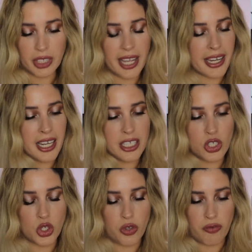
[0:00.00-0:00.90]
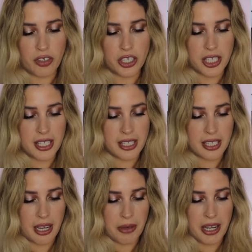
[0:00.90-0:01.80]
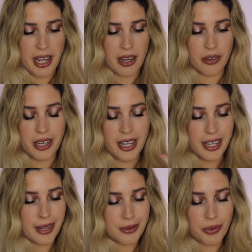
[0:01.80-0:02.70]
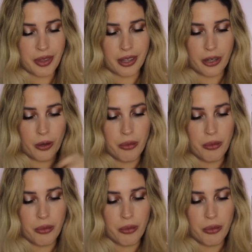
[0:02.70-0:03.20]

Again, Jill First is coming out, comes with a little